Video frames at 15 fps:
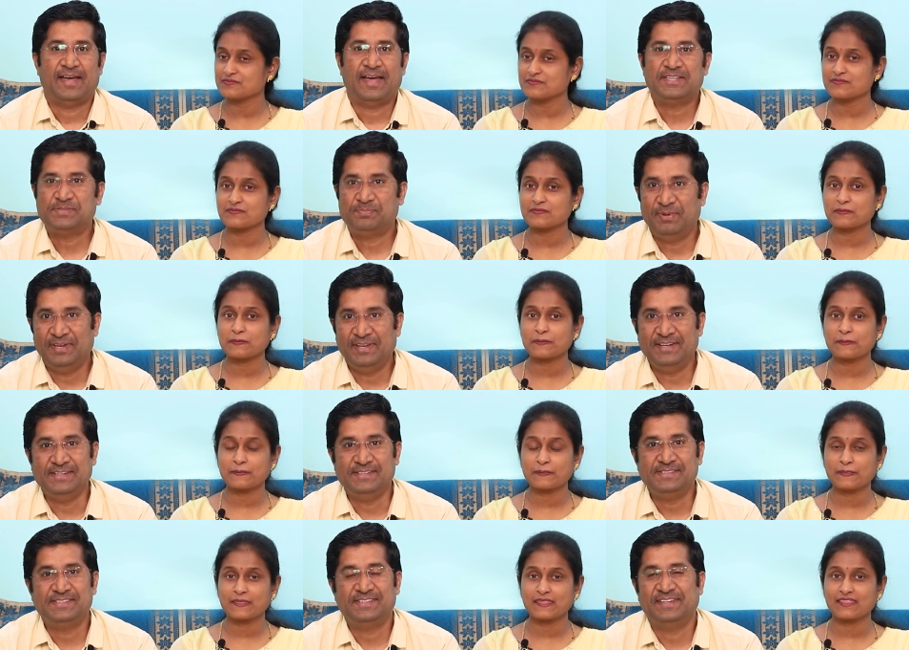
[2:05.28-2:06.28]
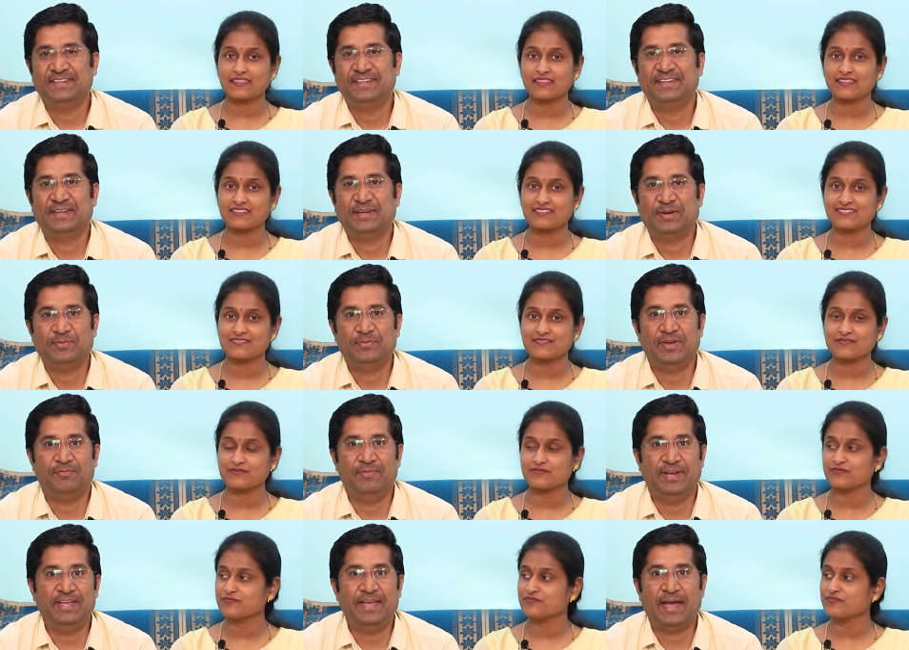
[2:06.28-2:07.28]
Speaker 1: As parents, we are
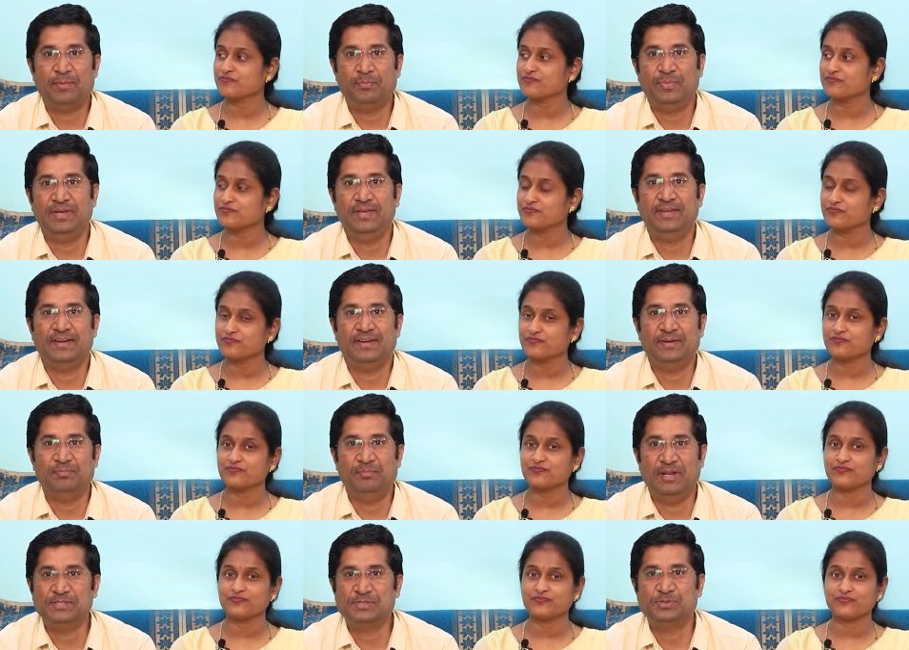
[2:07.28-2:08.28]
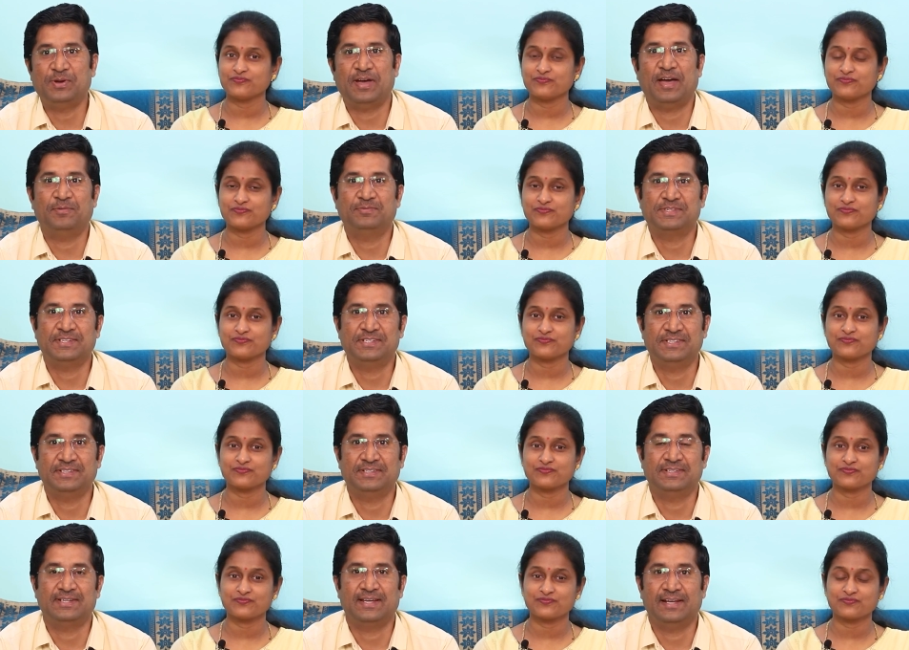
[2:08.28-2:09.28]
very happy and blessed to have such
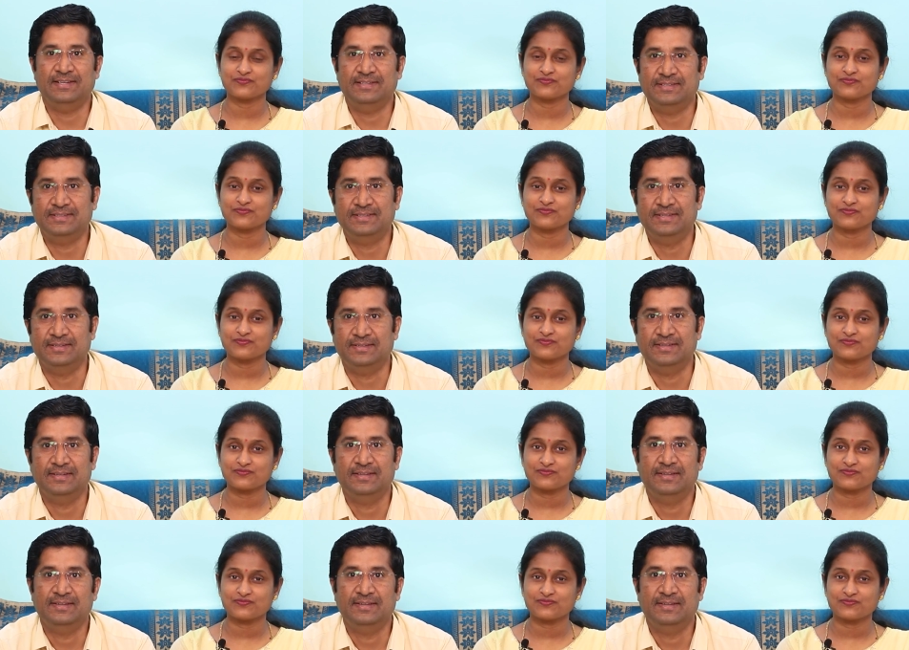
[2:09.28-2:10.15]
a talented girl.